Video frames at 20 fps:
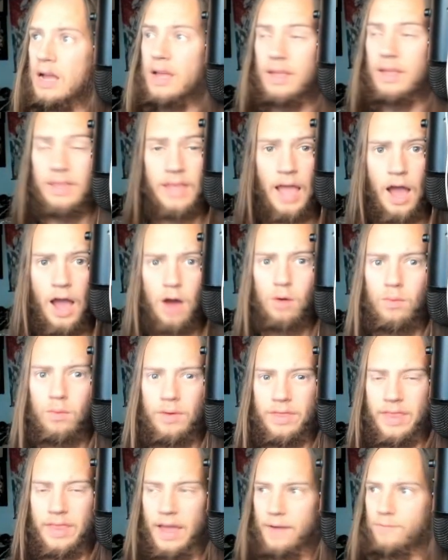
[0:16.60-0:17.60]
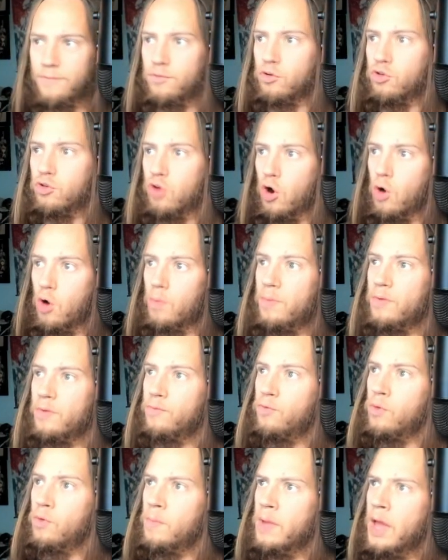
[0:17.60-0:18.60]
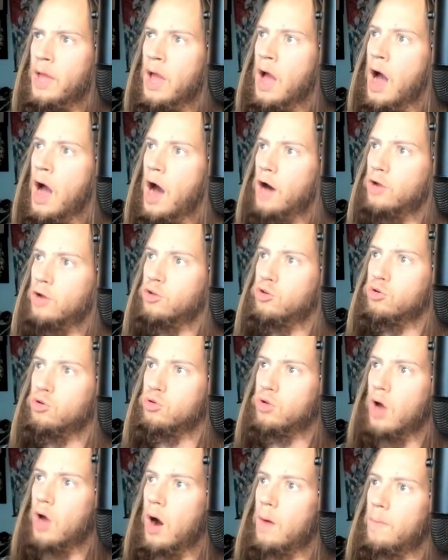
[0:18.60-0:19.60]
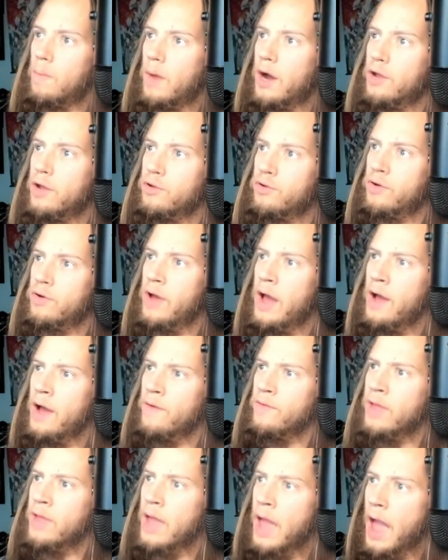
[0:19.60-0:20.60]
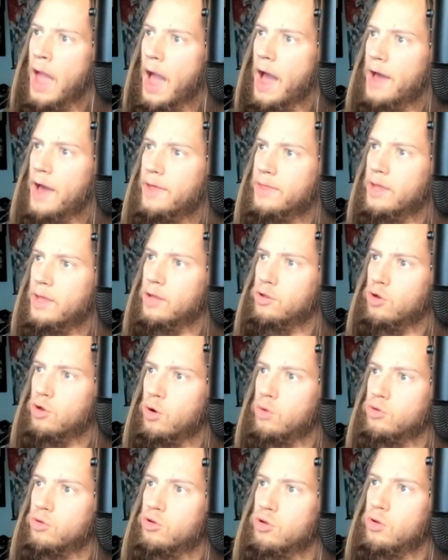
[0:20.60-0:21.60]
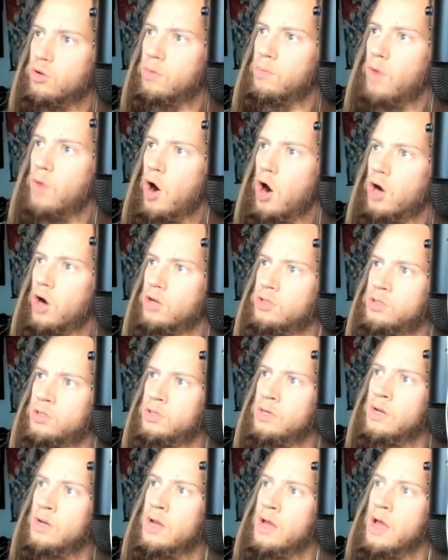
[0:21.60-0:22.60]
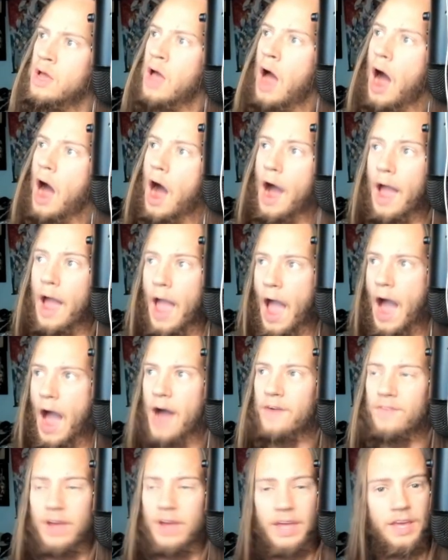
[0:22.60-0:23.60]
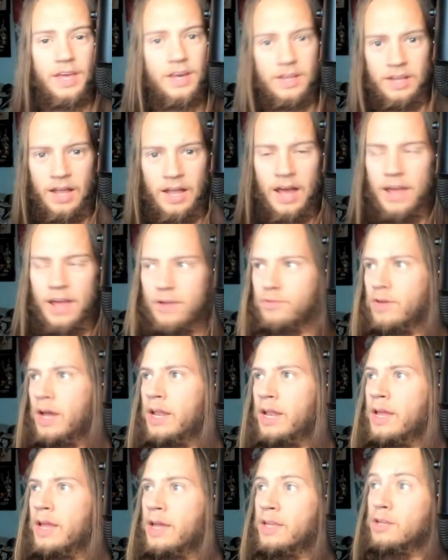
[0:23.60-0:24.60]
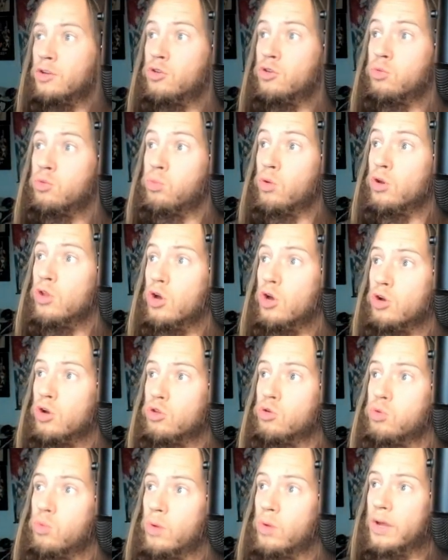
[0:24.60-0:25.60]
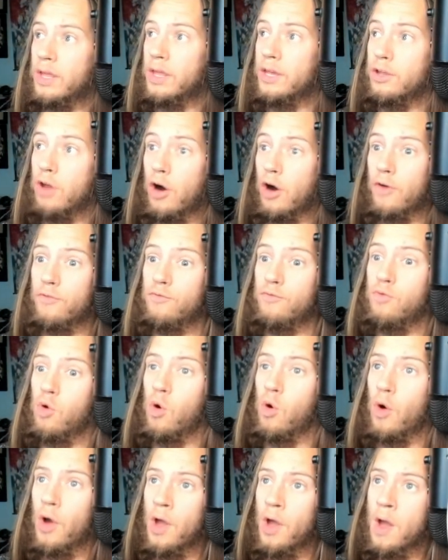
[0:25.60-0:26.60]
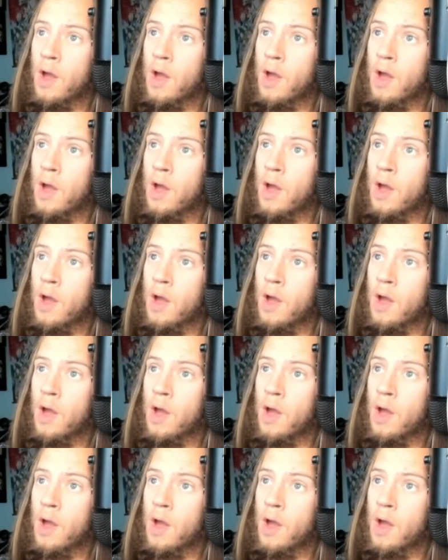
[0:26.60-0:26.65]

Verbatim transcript: Now with that folder open for me, I'll do .minecraft and then go into the mods. I have a client ready and it's 1.20.4